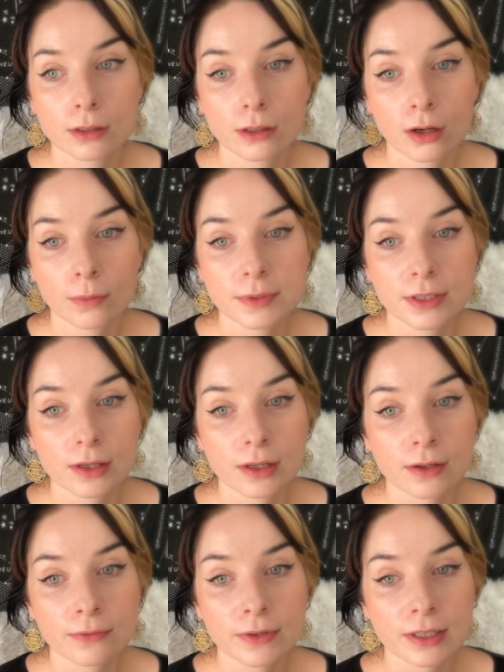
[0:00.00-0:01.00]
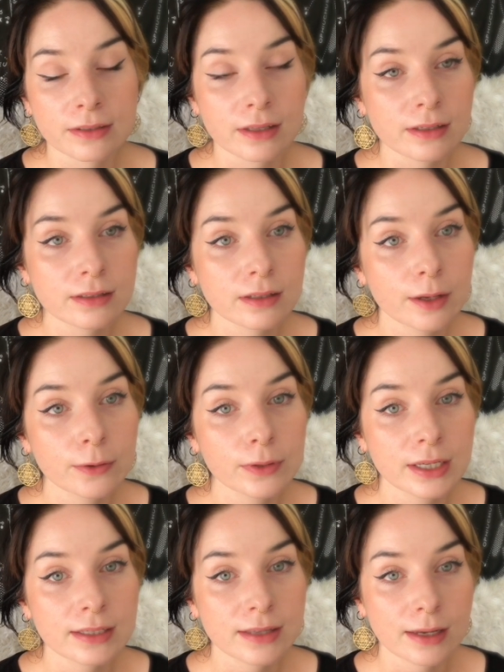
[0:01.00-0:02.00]
observe as they
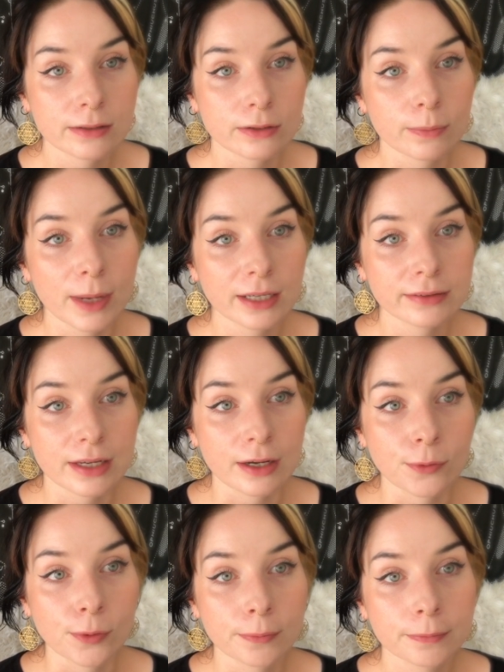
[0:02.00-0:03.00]
slowly settle back down.